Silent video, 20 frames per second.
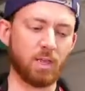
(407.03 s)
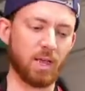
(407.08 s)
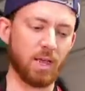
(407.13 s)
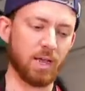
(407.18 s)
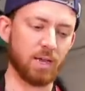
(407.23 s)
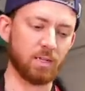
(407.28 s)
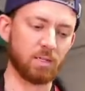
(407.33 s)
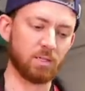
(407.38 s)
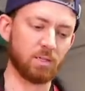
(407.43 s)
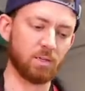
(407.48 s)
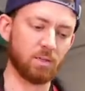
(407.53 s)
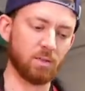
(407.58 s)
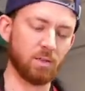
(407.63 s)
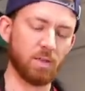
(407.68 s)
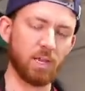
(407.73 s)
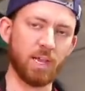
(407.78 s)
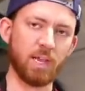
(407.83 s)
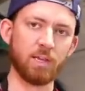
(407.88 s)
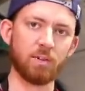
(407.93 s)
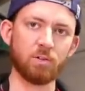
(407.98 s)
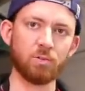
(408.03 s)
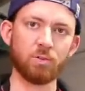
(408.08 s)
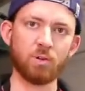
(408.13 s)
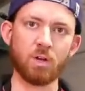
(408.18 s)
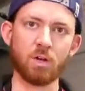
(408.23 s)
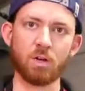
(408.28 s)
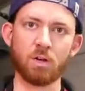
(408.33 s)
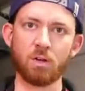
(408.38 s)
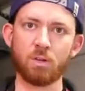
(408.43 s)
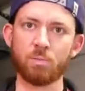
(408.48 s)
at the handle
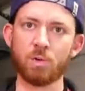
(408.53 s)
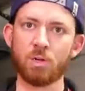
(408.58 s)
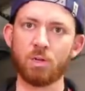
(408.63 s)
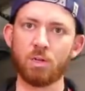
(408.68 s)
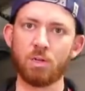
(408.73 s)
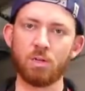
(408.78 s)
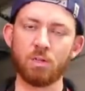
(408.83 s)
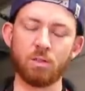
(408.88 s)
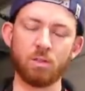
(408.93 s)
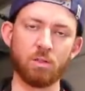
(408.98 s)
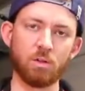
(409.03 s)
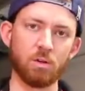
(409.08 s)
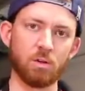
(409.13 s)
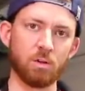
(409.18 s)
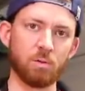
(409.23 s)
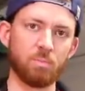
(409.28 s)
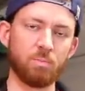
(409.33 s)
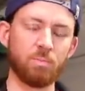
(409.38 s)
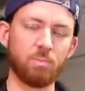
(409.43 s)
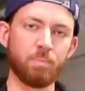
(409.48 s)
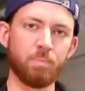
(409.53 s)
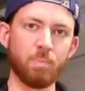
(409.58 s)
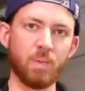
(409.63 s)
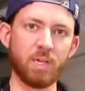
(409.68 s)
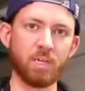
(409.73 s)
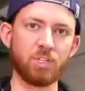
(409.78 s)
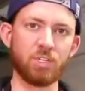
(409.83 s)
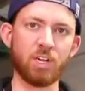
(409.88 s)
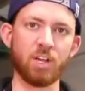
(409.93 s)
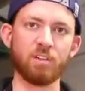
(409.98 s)
knob, the
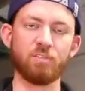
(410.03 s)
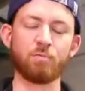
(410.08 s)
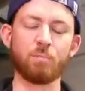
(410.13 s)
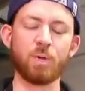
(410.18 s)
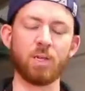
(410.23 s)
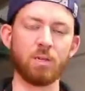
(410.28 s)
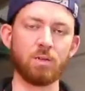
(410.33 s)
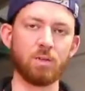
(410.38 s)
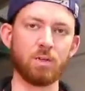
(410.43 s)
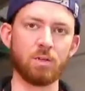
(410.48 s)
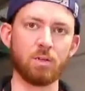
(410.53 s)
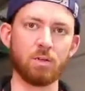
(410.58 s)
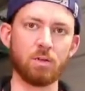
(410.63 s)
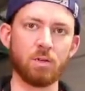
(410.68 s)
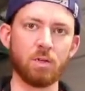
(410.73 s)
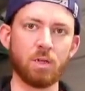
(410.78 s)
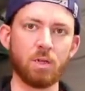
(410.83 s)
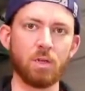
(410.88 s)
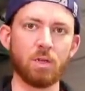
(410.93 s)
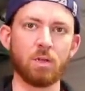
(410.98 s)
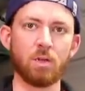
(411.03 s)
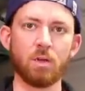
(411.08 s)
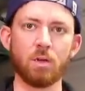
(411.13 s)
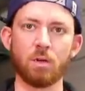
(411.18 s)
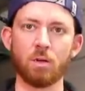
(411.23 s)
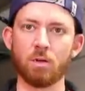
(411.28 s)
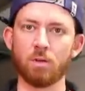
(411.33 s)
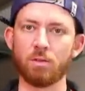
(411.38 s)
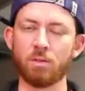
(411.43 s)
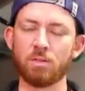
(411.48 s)
main shaft pinion,
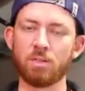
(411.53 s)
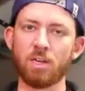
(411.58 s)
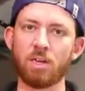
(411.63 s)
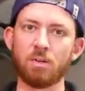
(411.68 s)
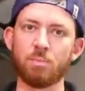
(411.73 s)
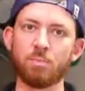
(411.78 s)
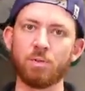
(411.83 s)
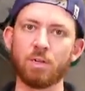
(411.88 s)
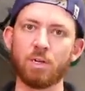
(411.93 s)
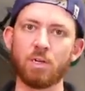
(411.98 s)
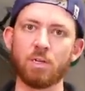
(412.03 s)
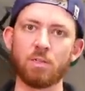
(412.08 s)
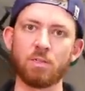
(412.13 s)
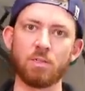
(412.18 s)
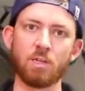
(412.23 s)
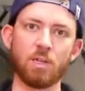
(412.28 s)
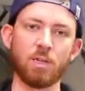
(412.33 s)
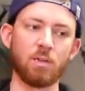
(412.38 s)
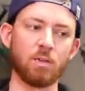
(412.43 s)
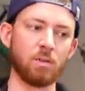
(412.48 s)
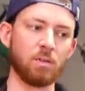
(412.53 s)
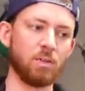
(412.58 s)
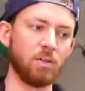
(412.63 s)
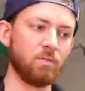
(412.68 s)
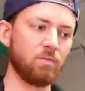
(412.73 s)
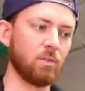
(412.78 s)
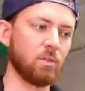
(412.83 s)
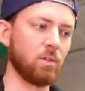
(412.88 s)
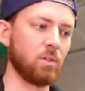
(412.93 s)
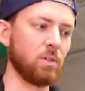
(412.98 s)
the side plates, and
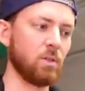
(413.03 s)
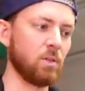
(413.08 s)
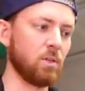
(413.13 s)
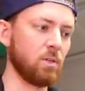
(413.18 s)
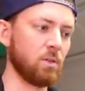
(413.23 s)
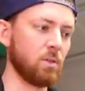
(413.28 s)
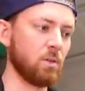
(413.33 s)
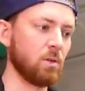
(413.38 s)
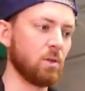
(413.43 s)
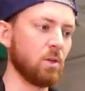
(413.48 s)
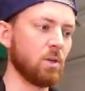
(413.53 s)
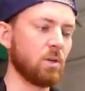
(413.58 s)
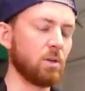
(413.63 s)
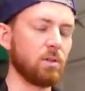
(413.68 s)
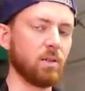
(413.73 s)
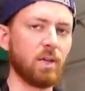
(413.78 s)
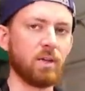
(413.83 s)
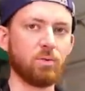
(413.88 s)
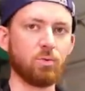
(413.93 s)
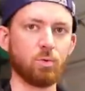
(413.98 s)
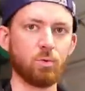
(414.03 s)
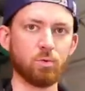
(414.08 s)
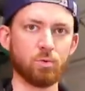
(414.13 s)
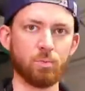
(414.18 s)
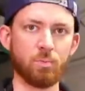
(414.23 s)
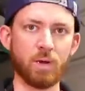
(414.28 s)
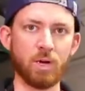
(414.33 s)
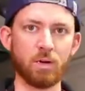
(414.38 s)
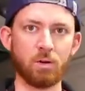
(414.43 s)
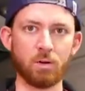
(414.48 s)
even the line
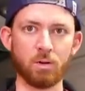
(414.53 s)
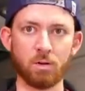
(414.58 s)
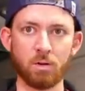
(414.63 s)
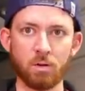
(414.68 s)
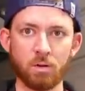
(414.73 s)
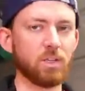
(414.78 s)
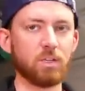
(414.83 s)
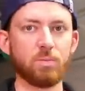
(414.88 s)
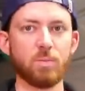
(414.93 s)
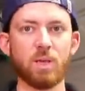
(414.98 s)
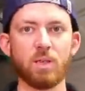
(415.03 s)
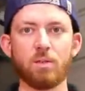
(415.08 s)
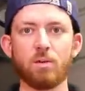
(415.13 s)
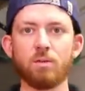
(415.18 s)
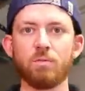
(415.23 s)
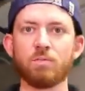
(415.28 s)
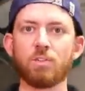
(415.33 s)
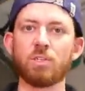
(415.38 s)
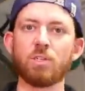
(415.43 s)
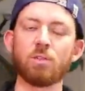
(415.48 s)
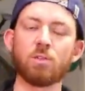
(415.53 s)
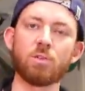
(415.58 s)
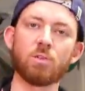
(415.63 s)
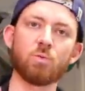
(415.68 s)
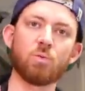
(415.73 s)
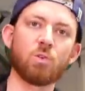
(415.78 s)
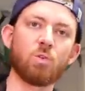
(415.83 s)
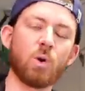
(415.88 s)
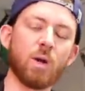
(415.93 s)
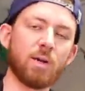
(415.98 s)
roller bearing. This method of sealing
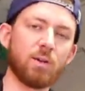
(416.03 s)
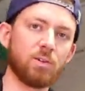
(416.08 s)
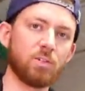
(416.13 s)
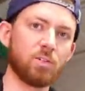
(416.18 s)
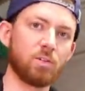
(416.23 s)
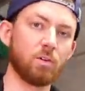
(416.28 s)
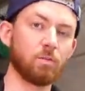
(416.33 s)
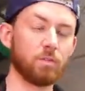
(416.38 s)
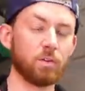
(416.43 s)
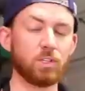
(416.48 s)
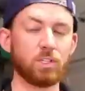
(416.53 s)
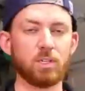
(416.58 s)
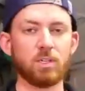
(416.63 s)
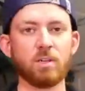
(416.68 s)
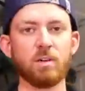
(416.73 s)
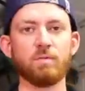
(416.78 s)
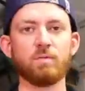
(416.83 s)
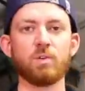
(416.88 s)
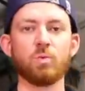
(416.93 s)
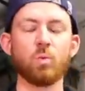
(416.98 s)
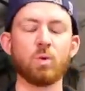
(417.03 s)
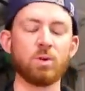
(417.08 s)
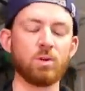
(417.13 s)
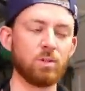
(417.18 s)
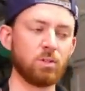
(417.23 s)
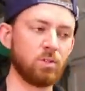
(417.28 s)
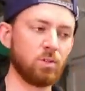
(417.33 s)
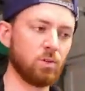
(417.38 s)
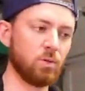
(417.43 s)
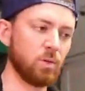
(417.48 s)
requires servicing every 1
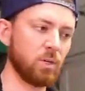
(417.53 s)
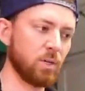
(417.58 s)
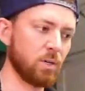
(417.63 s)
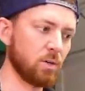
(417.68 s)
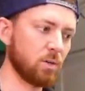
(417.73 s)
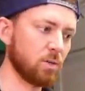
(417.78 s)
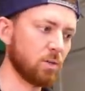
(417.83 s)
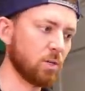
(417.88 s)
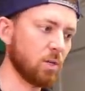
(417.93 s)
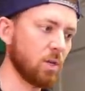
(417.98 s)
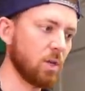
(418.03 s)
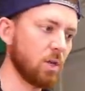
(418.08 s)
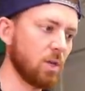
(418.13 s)
to 2 years,